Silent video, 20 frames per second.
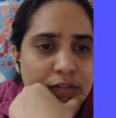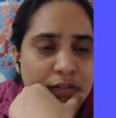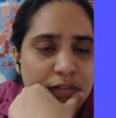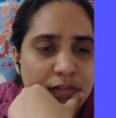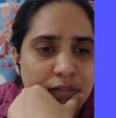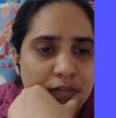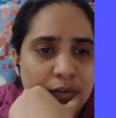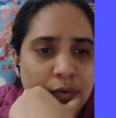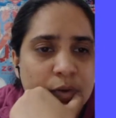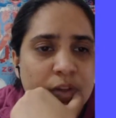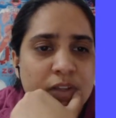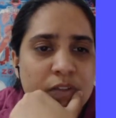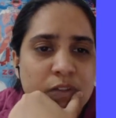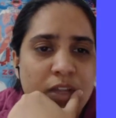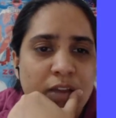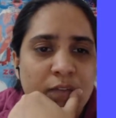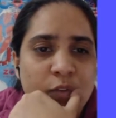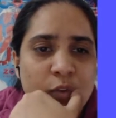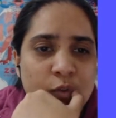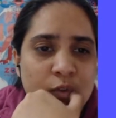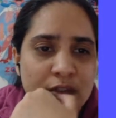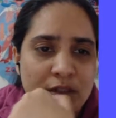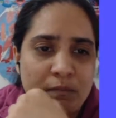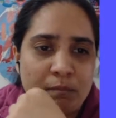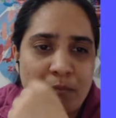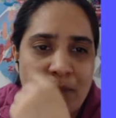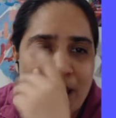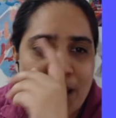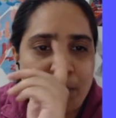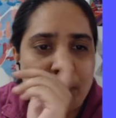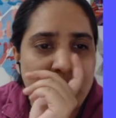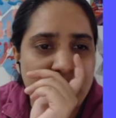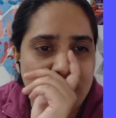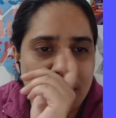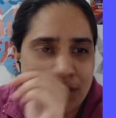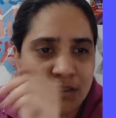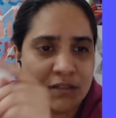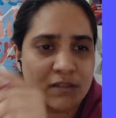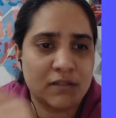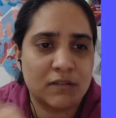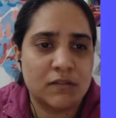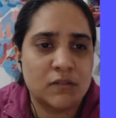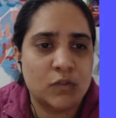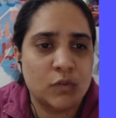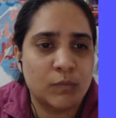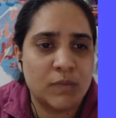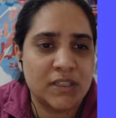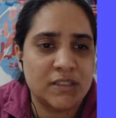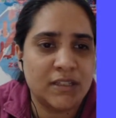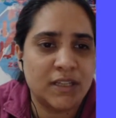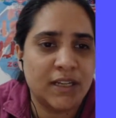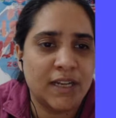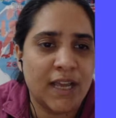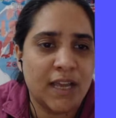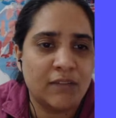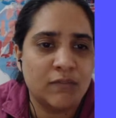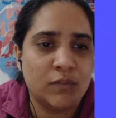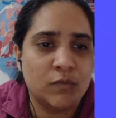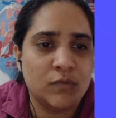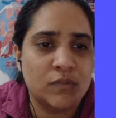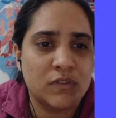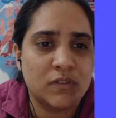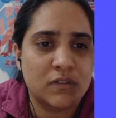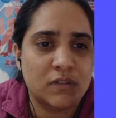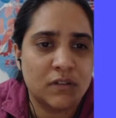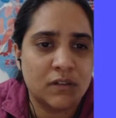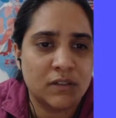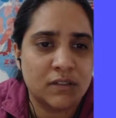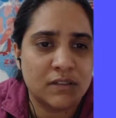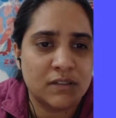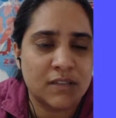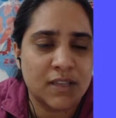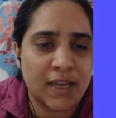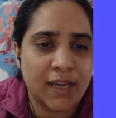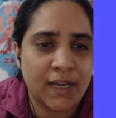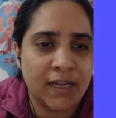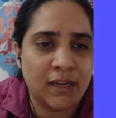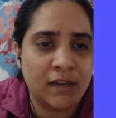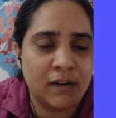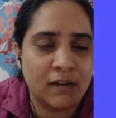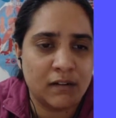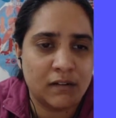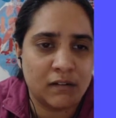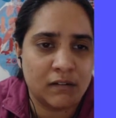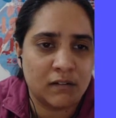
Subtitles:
okay, so I've used map in this. So basically I've used a sine.